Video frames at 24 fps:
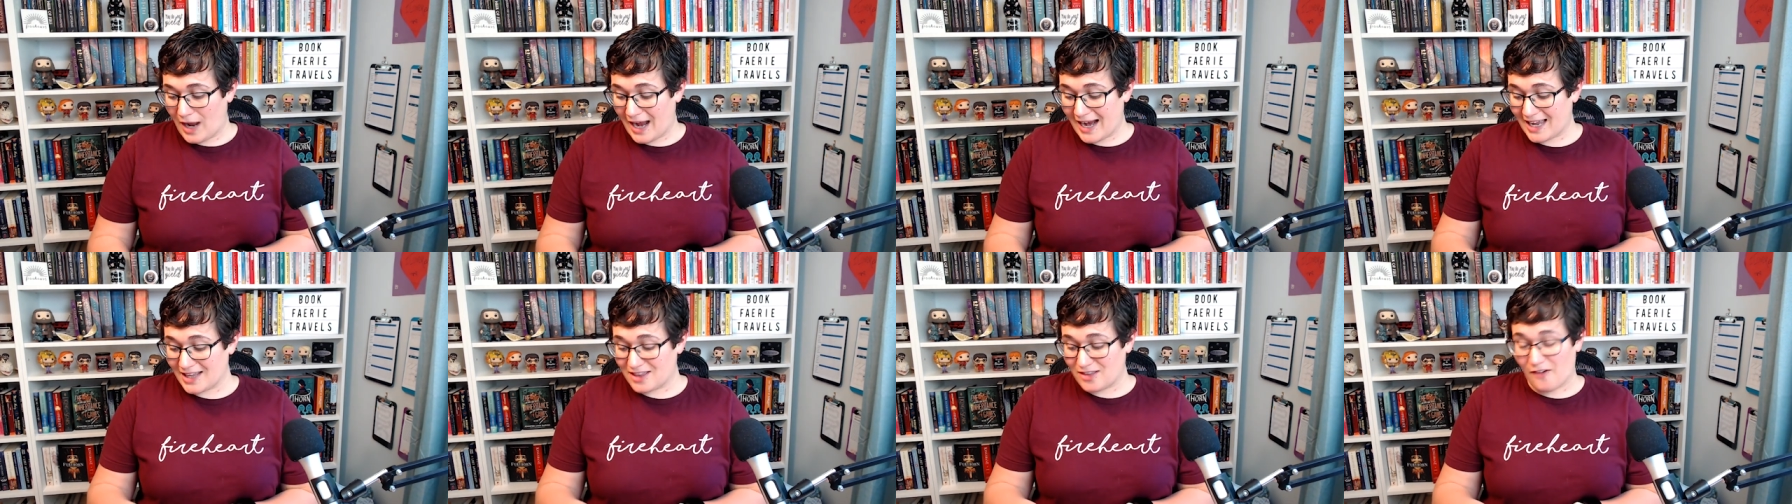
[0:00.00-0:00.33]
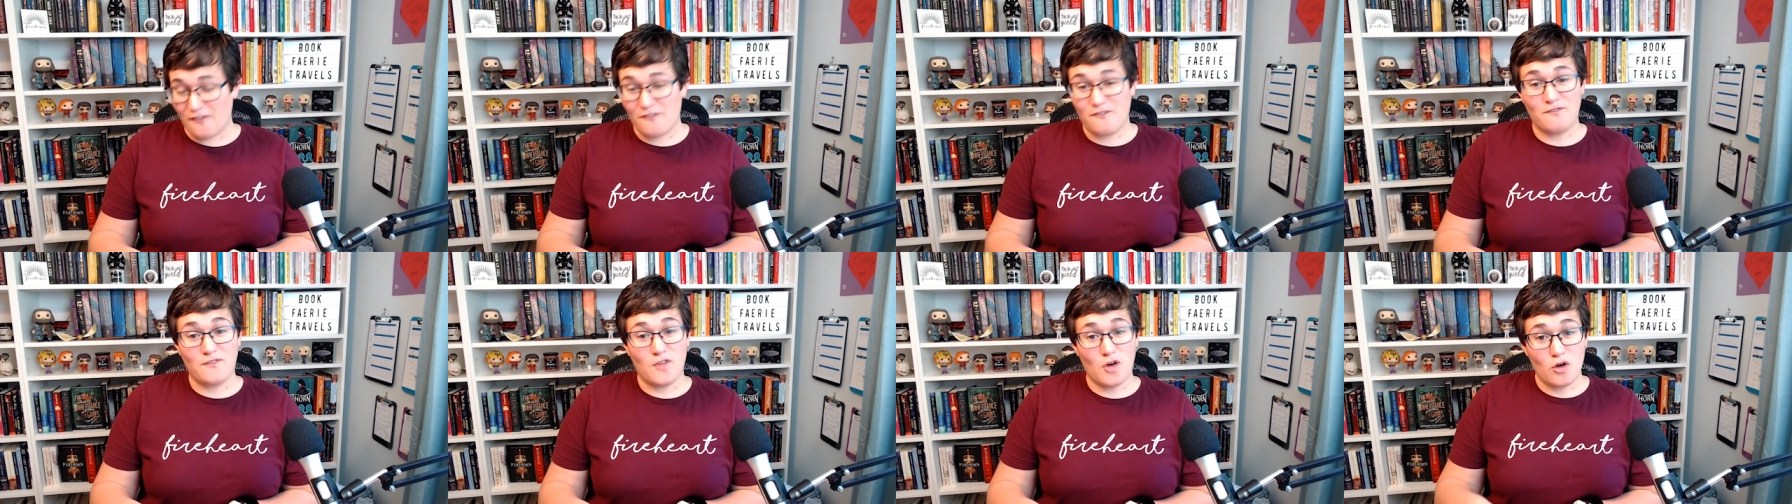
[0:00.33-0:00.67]
I got
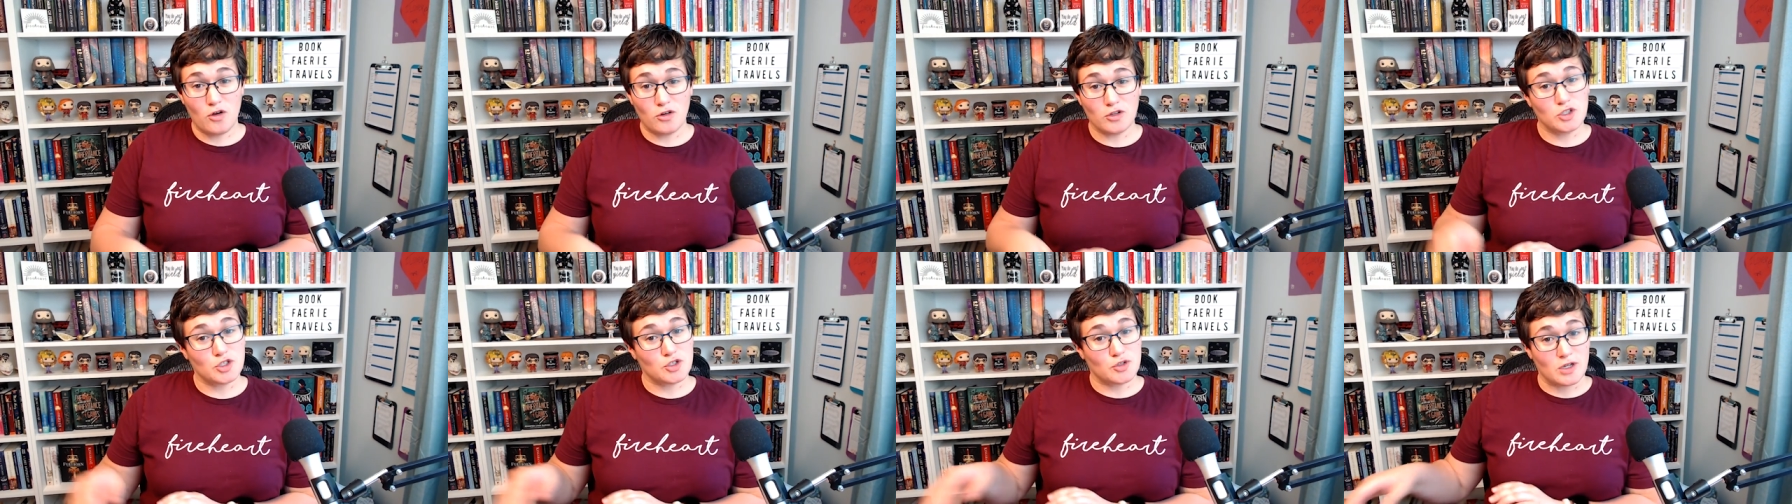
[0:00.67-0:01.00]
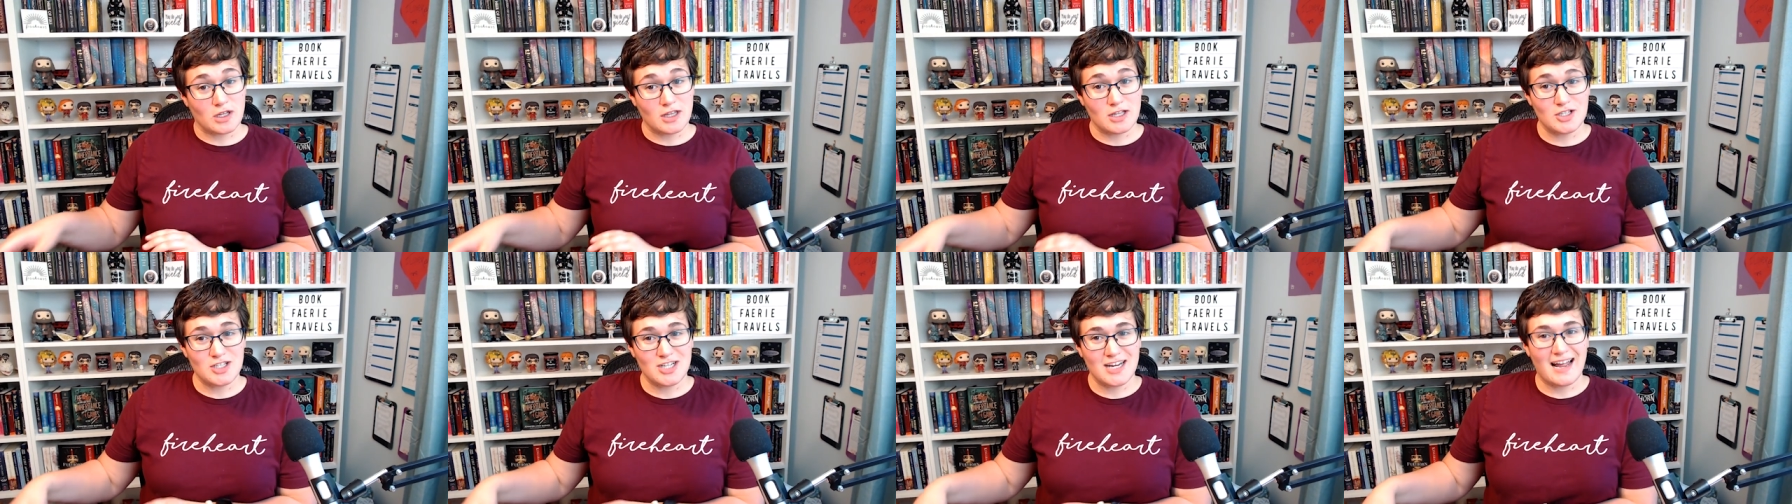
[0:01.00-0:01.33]
the full
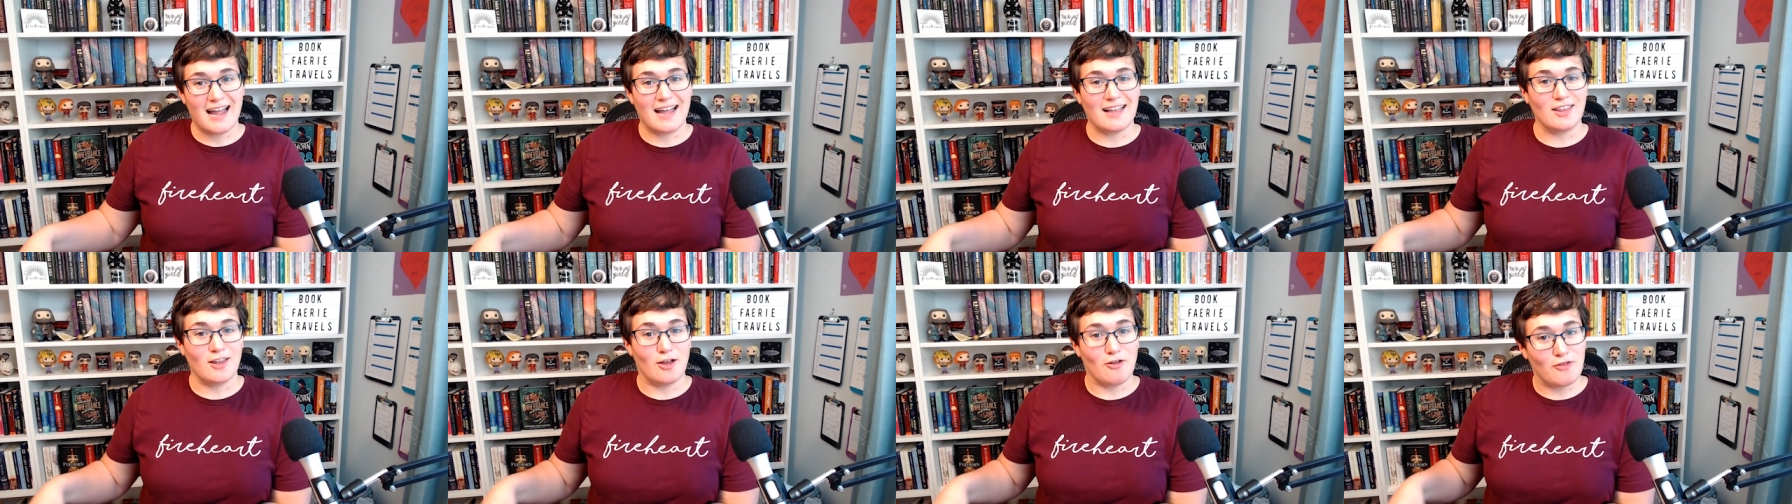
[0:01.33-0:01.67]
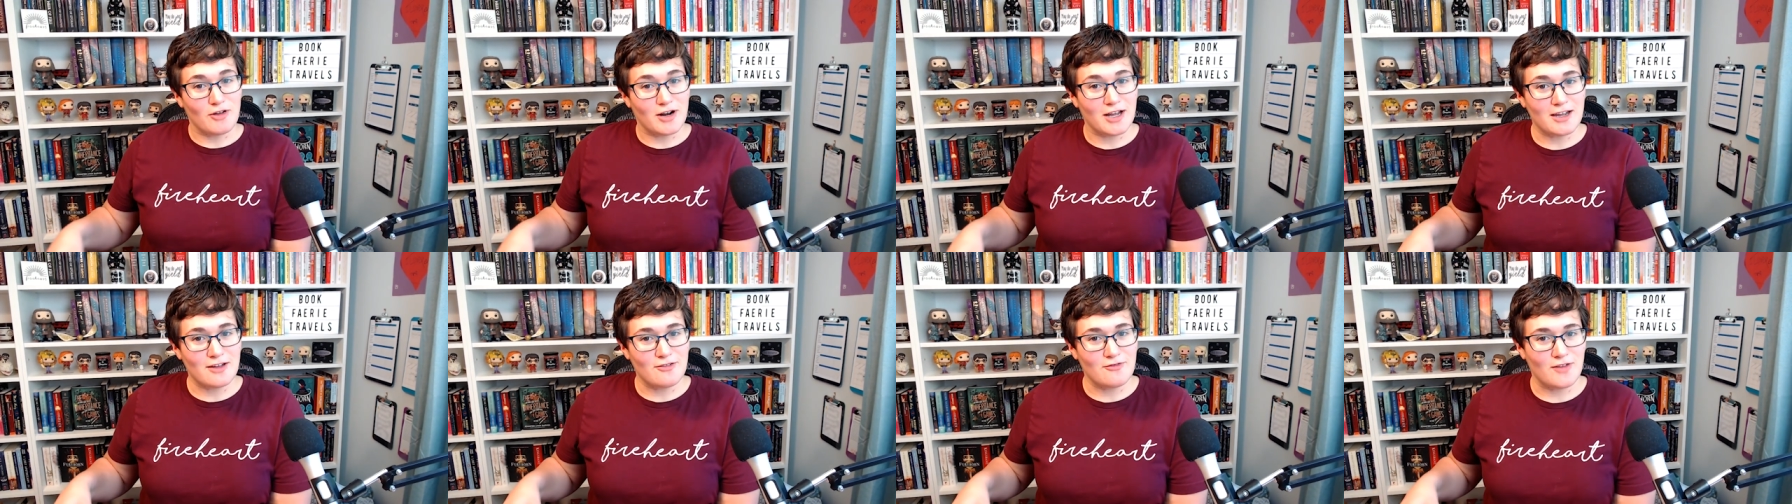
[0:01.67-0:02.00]
trilogy. I
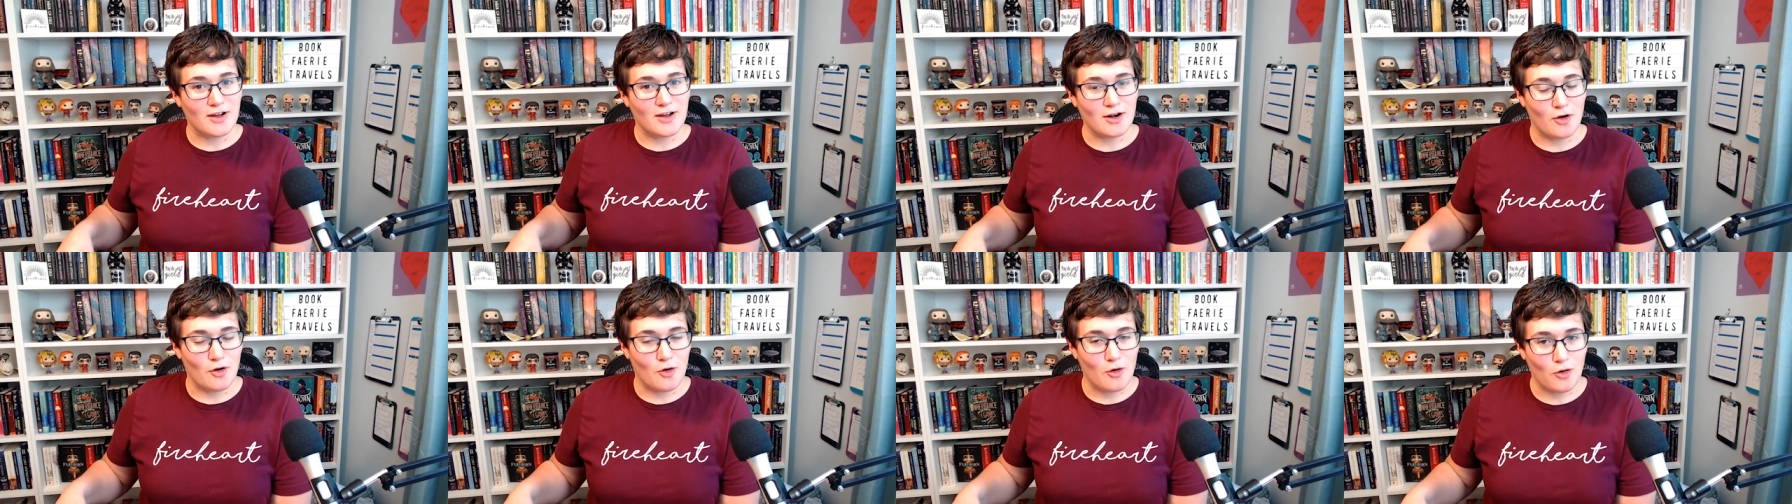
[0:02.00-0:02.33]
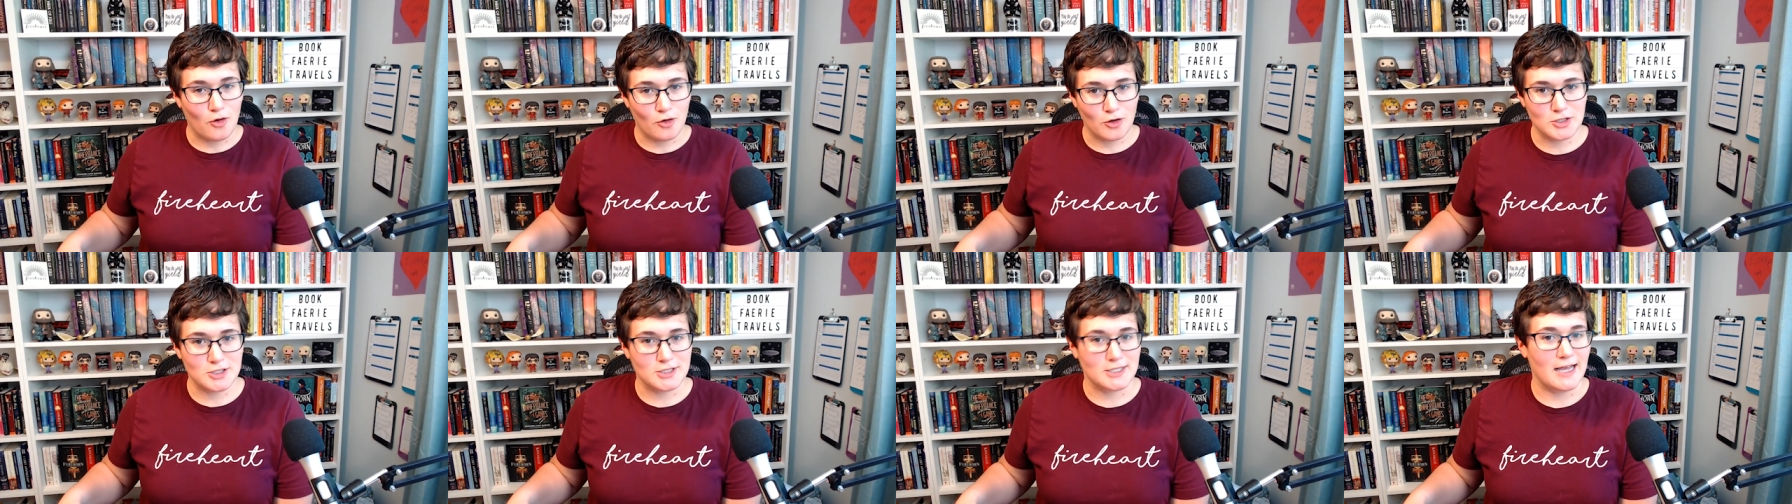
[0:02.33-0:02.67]
love when I can find a
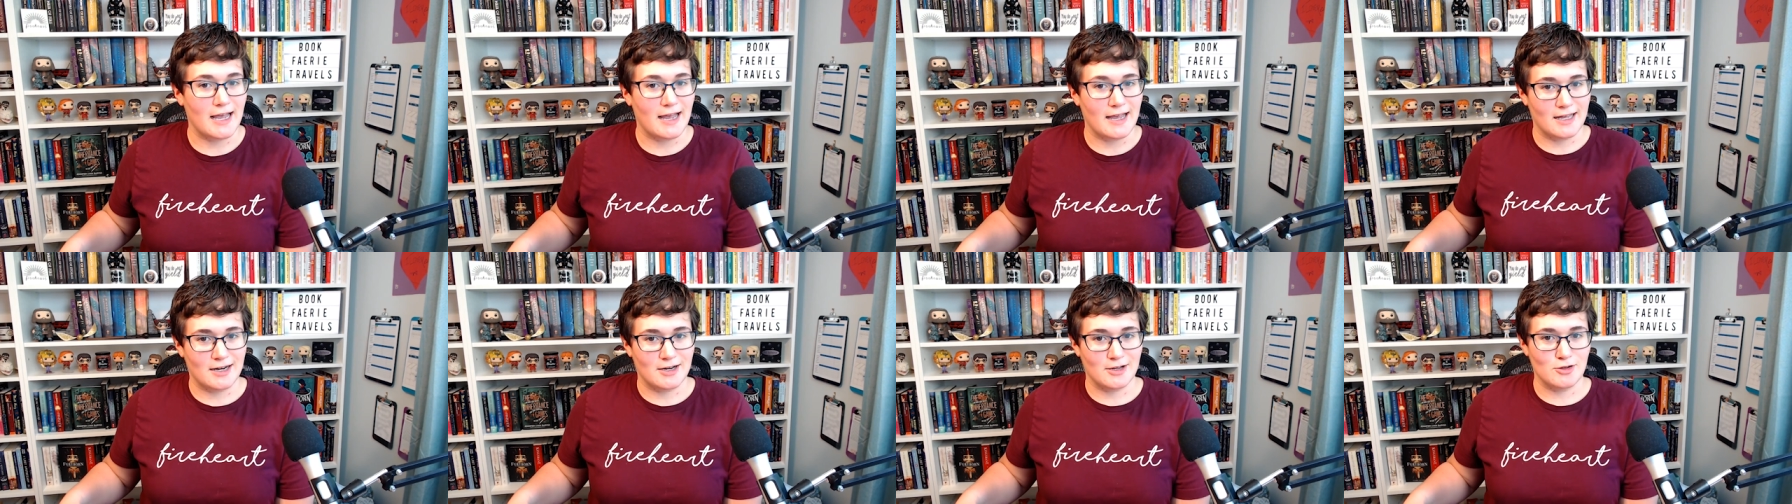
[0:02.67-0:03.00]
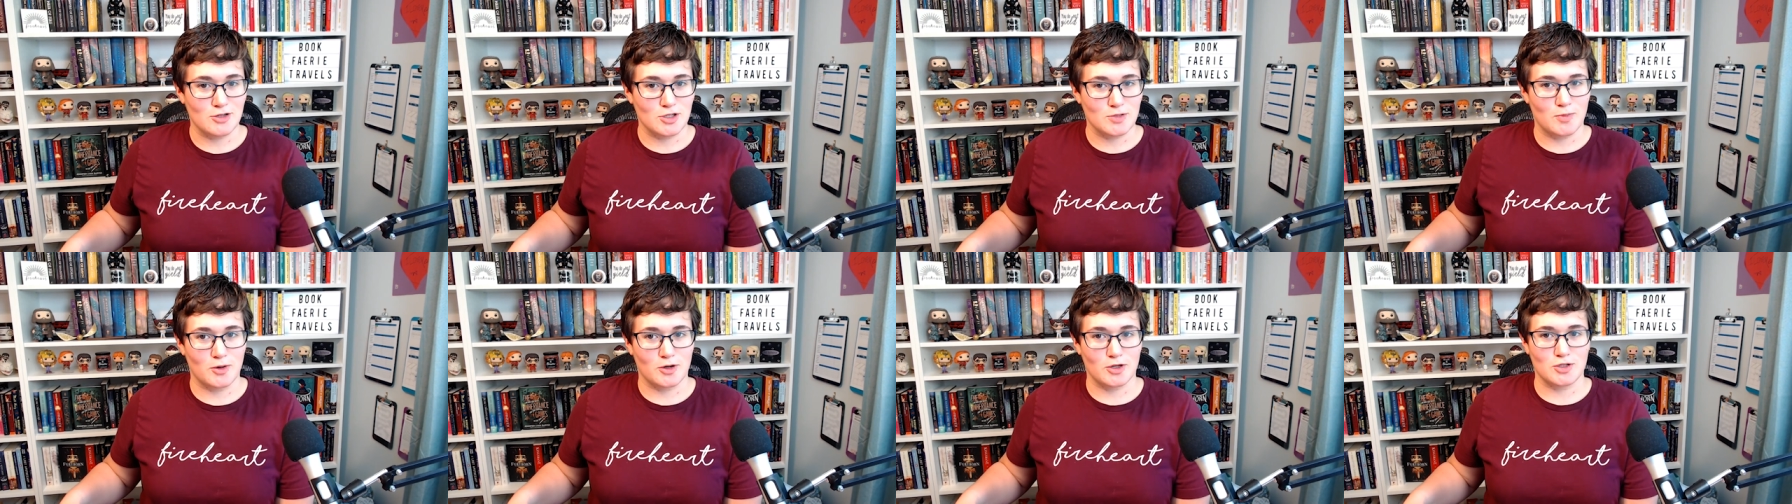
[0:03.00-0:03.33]
whole set at a
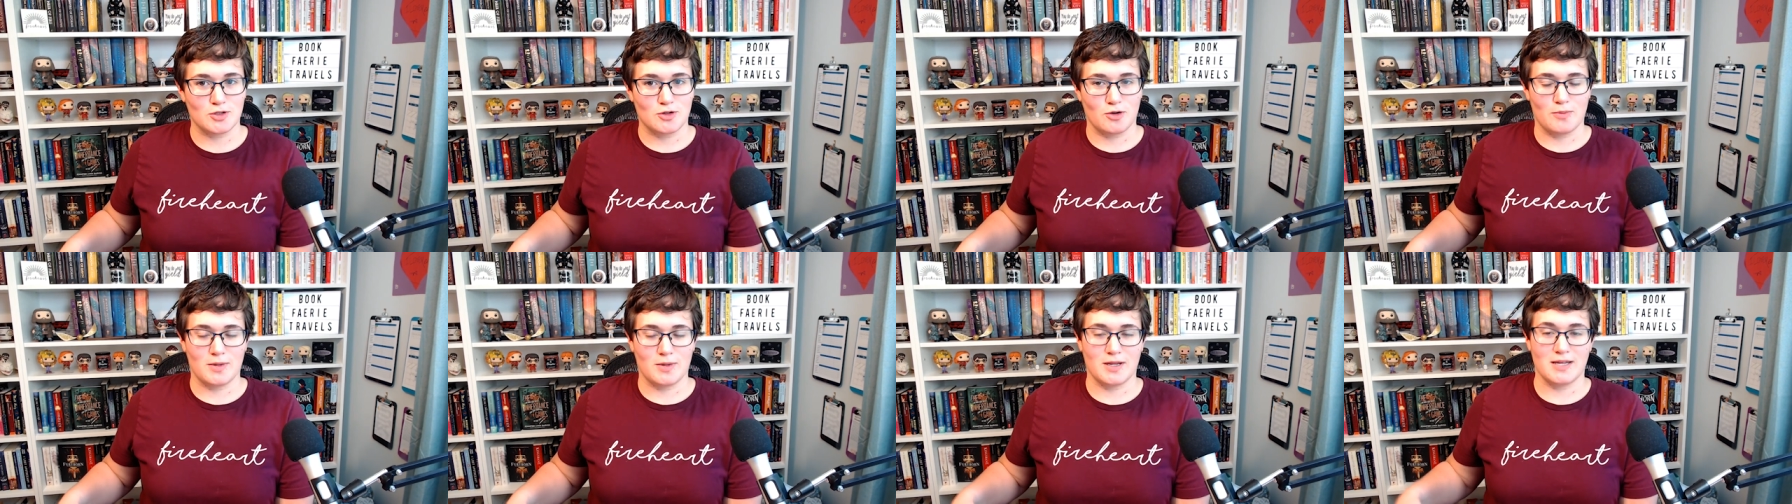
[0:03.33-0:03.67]
used bookstore,